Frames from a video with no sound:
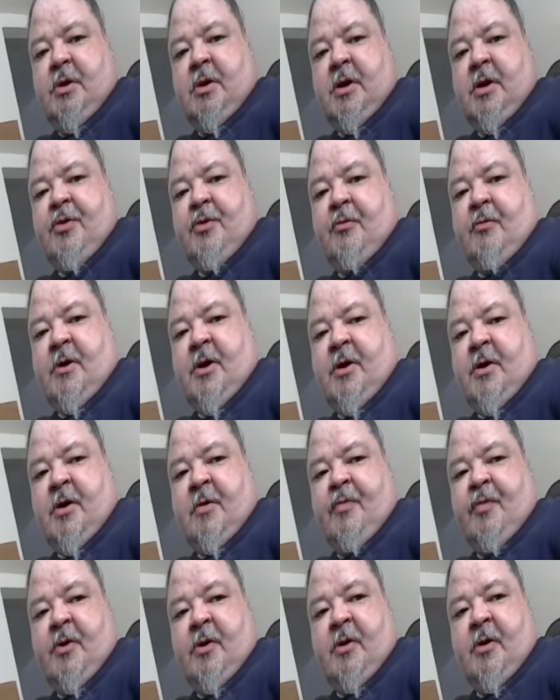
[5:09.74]
got the ride
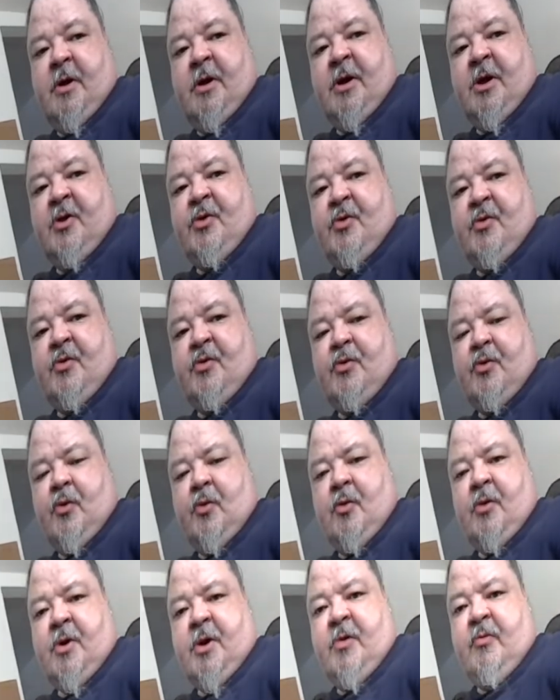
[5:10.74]
up there, and I guess it was
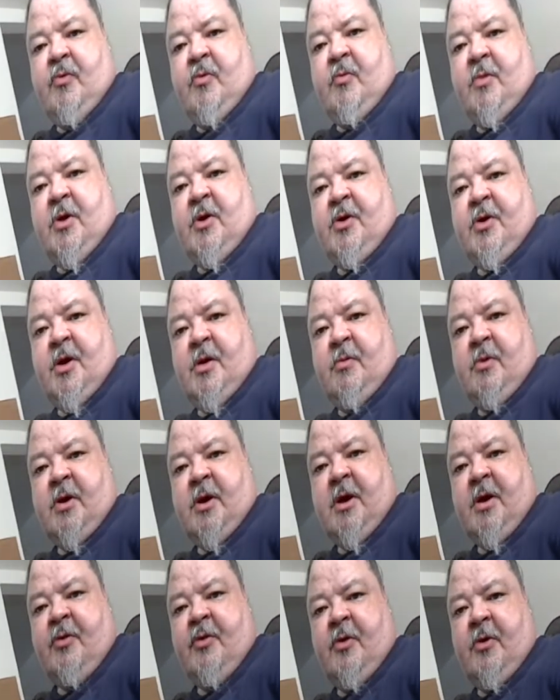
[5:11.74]
toward evening by the time we
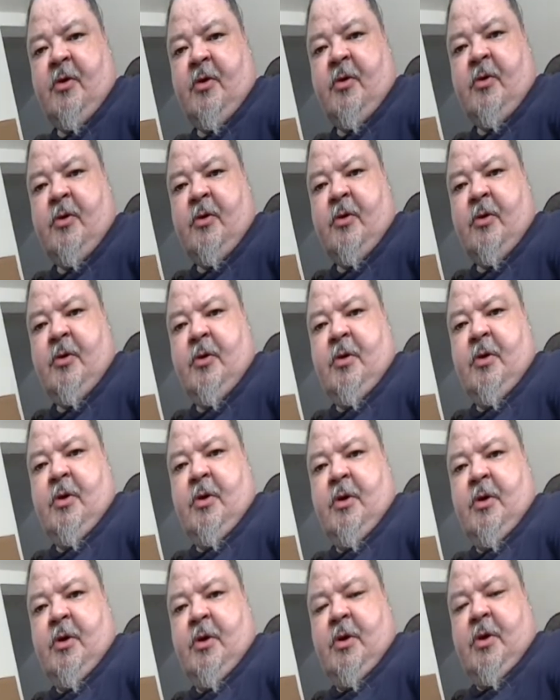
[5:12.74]
got there.
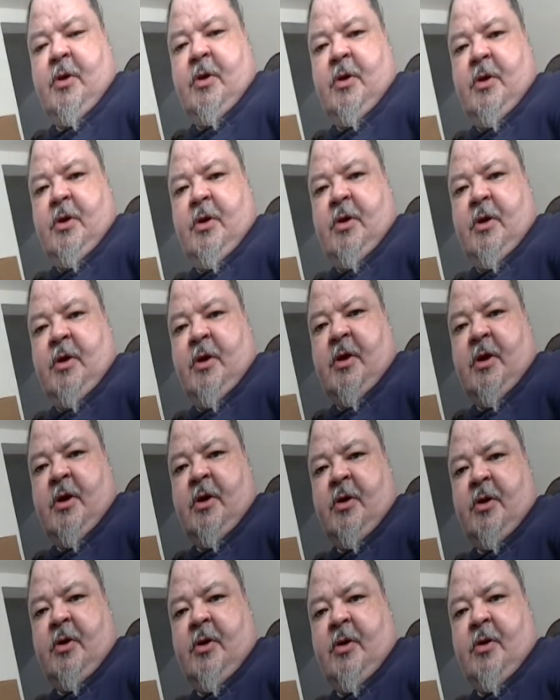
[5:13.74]

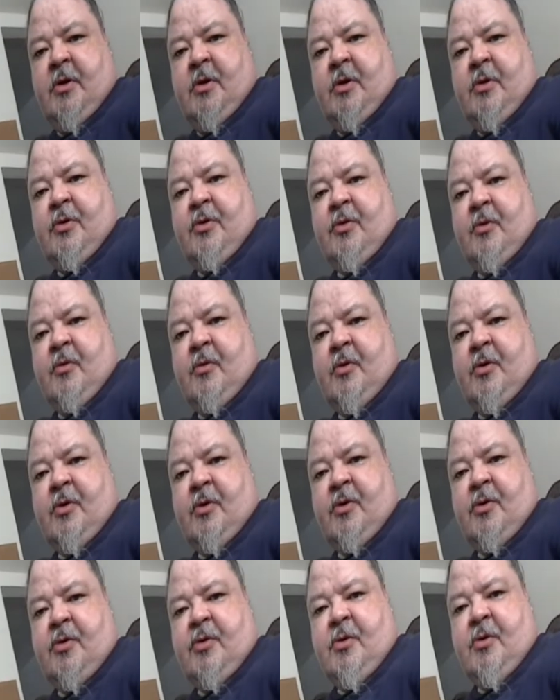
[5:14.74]
And sort of
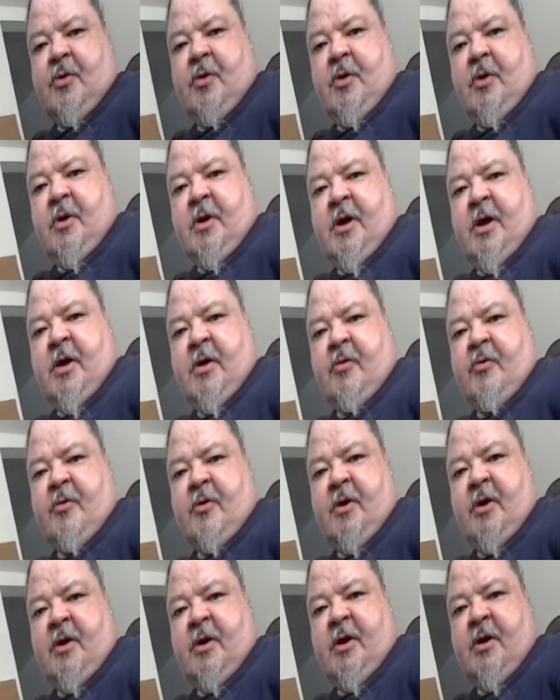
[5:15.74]
just hung out,
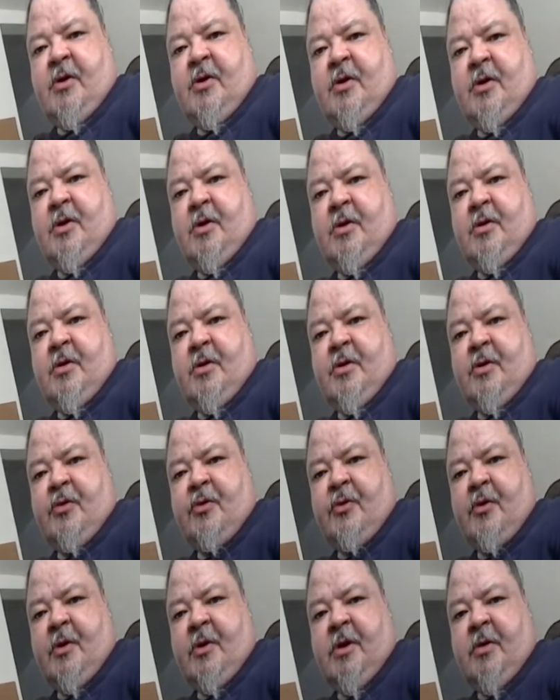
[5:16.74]
trying not to
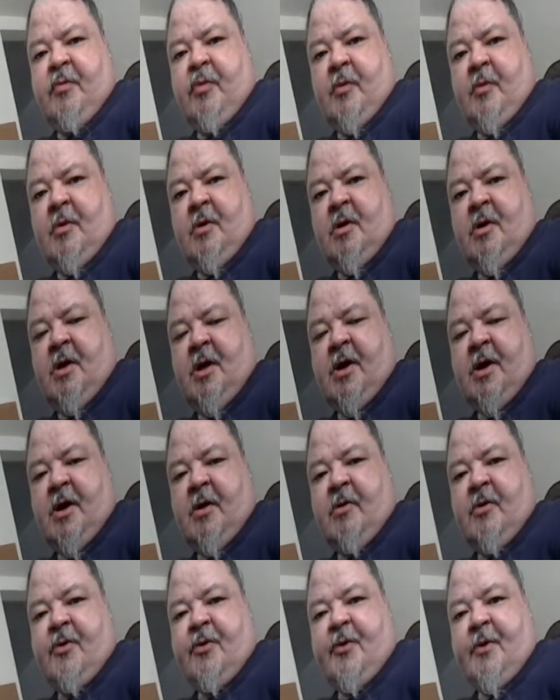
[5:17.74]
sleep or look like
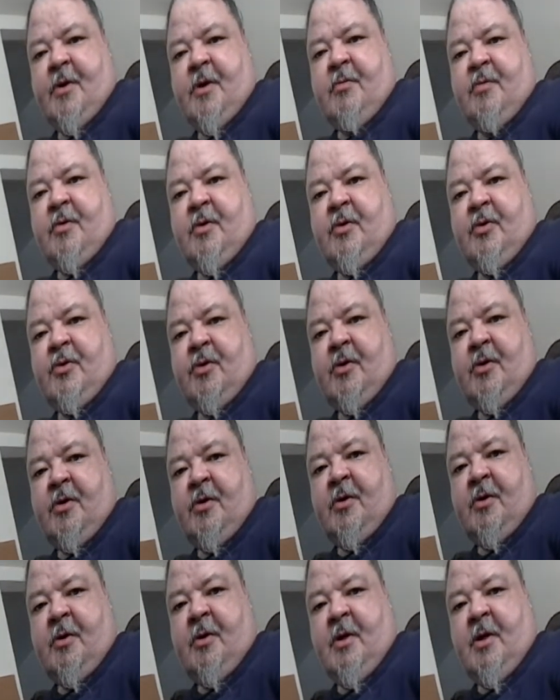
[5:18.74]
I was sleeping, so
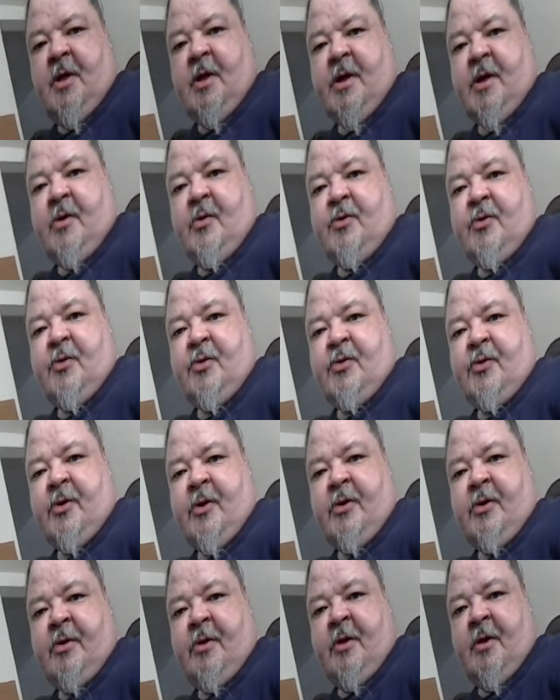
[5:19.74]
that it looked like I was just
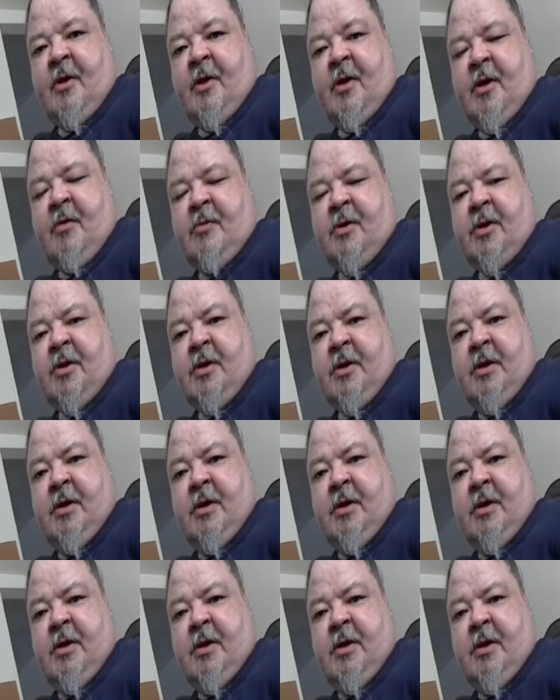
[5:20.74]
sitting in the lobby.